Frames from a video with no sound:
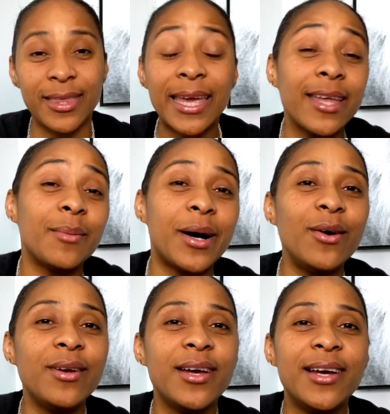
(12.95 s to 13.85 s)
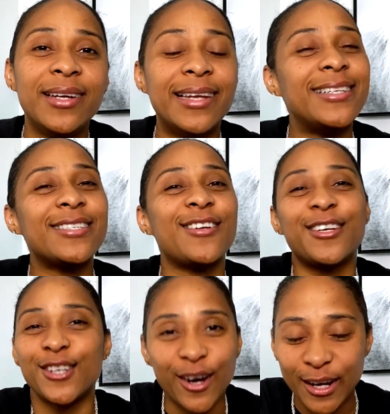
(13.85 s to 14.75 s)
thinking about. They're just
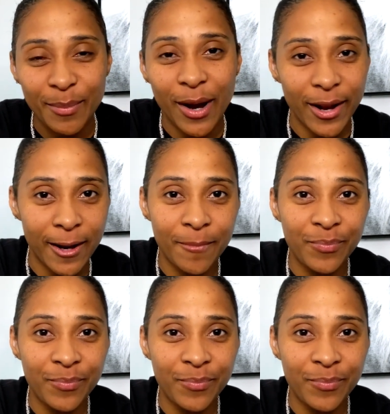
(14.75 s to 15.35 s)
not talking about it.